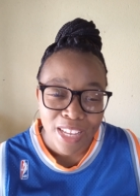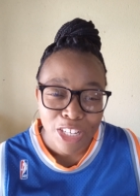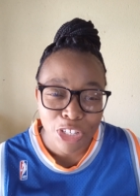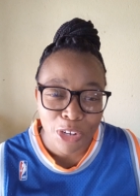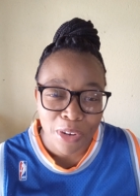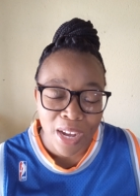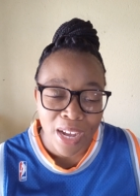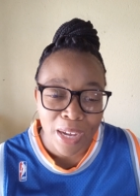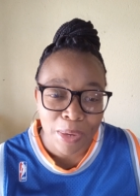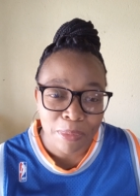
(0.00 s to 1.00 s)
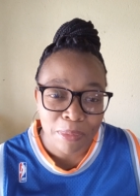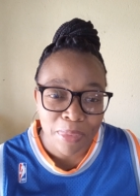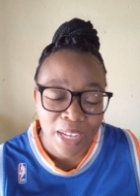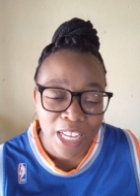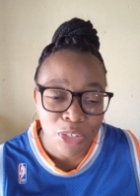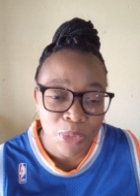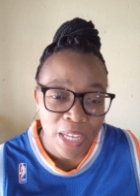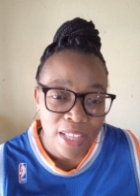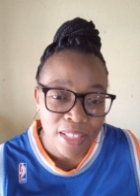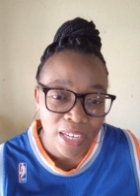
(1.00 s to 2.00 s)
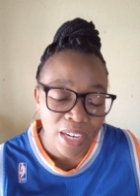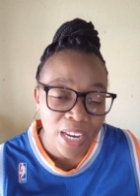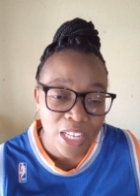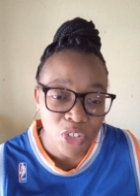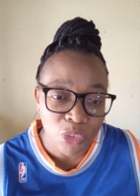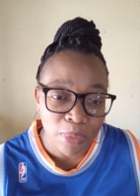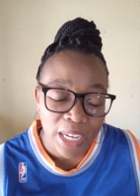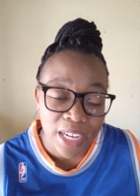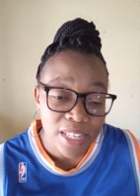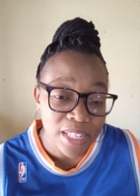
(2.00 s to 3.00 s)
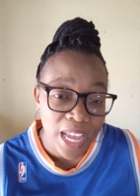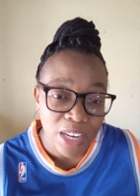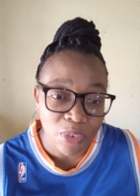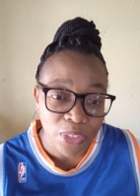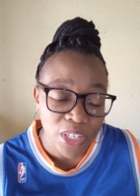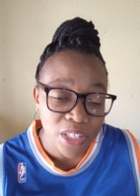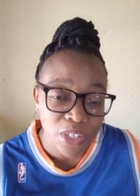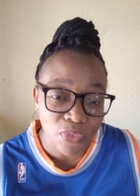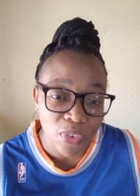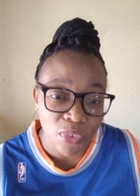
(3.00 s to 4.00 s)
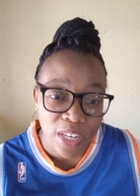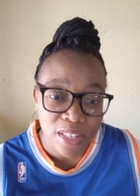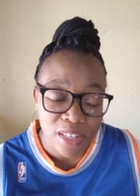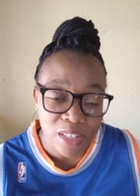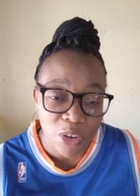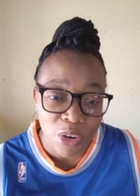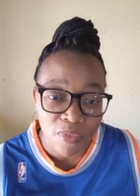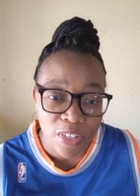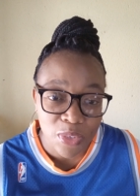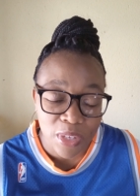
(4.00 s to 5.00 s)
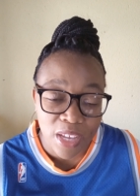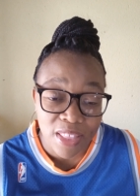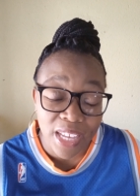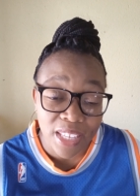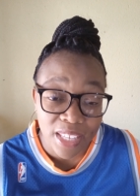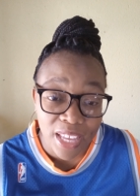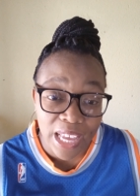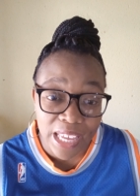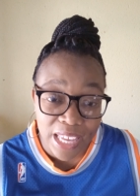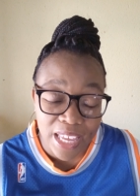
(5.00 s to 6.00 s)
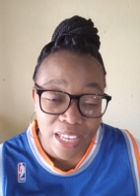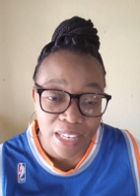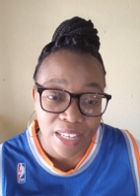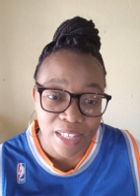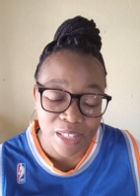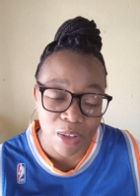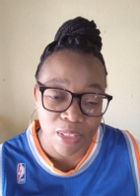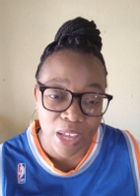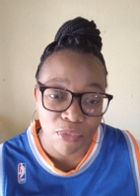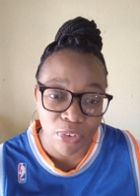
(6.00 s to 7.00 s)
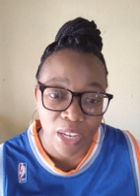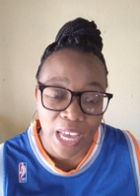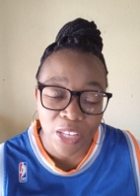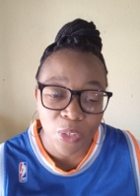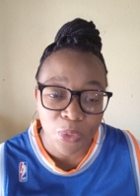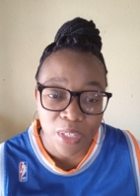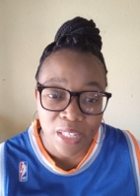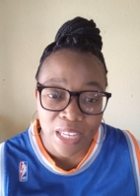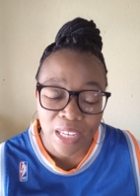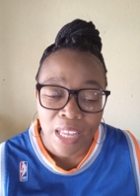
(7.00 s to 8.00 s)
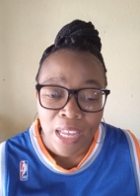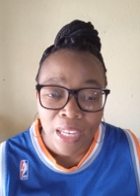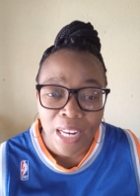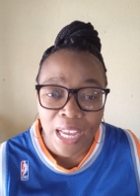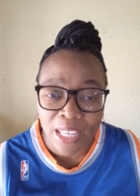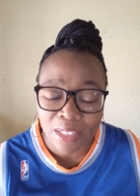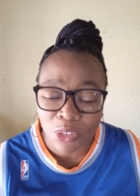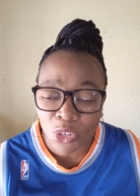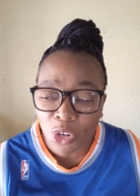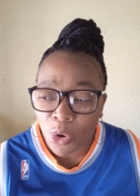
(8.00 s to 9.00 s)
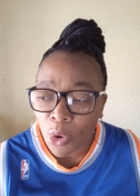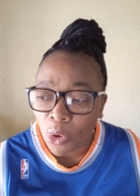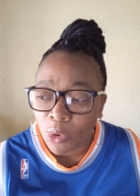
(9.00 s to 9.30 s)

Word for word: So um, as we're in that classroom, like I said, it was just different races, all of us together here in South Africa. And you could see, like, you know,